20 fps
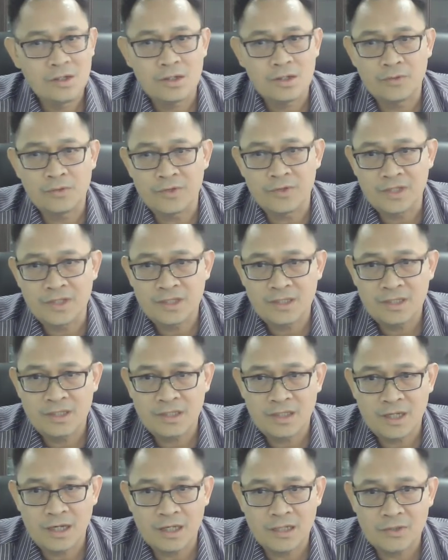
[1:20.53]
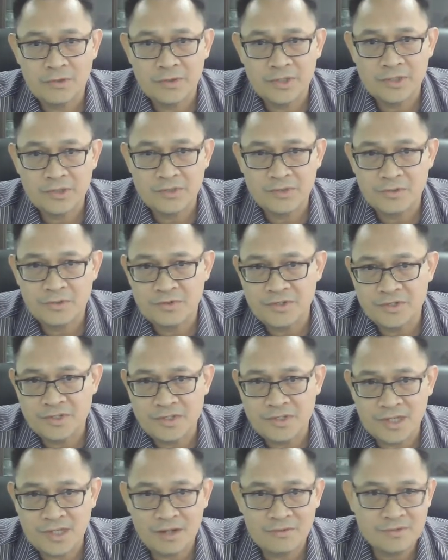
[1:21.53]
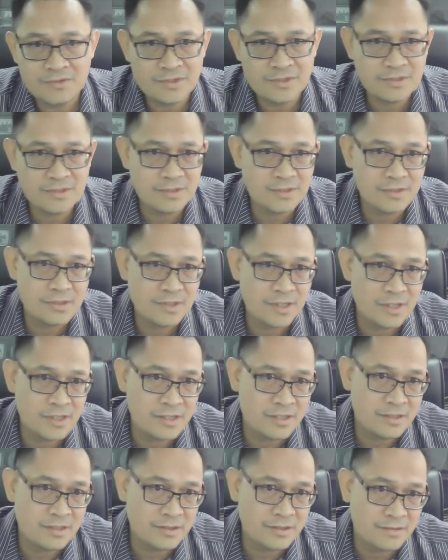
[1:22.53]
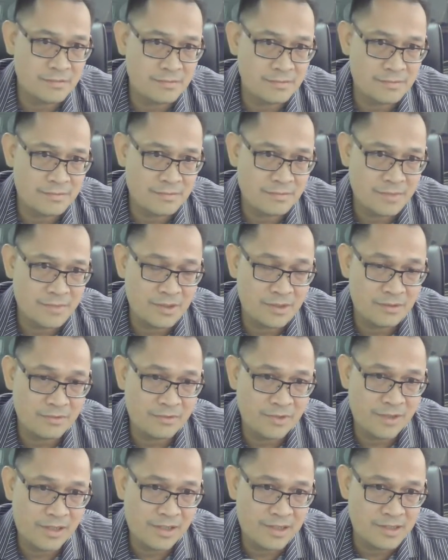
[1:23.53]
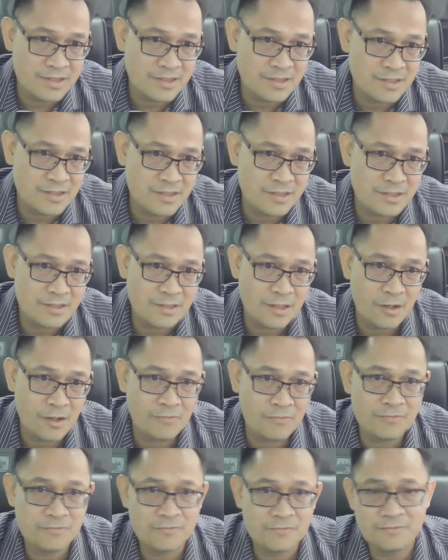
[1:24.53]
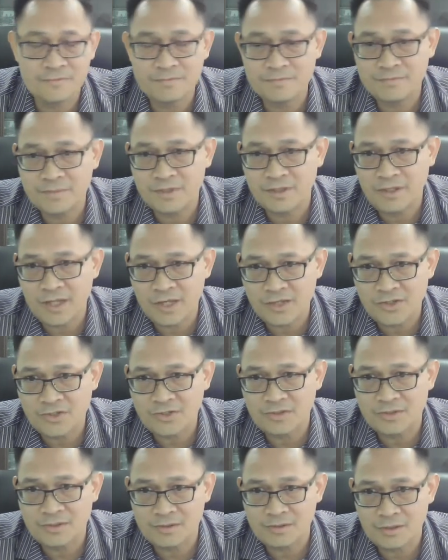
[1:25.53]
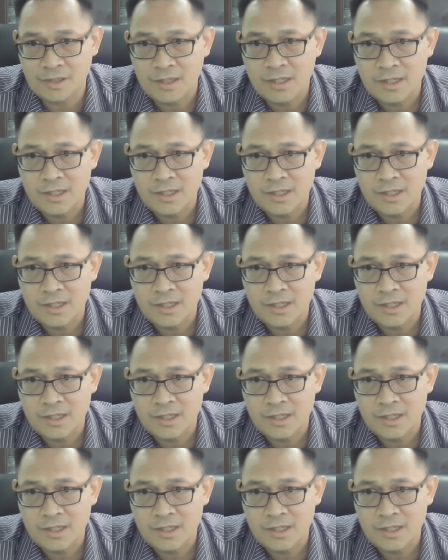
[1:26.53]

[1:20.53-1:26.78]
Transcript: we are going to result in the release of the natural